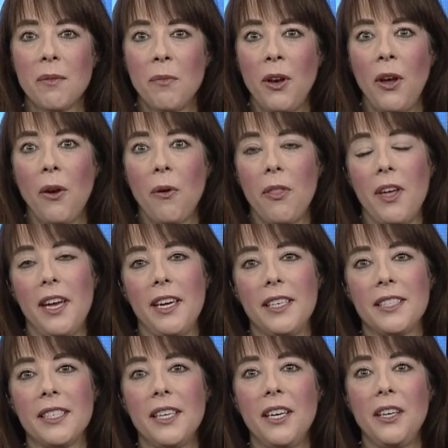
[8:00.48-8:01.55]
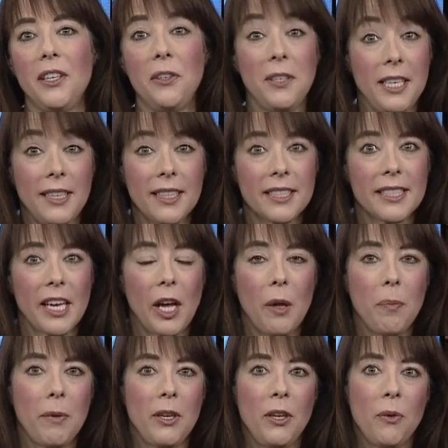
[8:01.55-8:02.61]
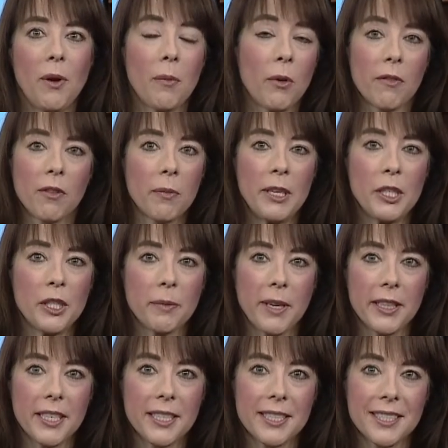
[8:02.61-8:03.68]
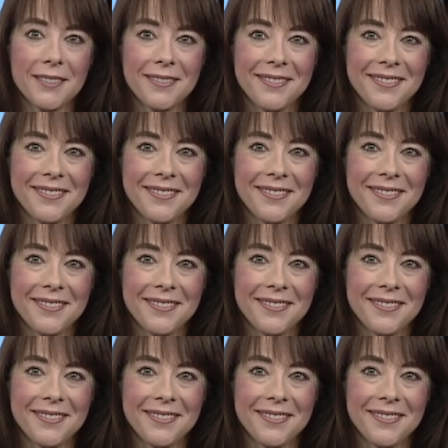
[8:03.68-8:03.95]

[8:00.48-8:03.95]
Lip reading: them know that you need this help and you want more information about this.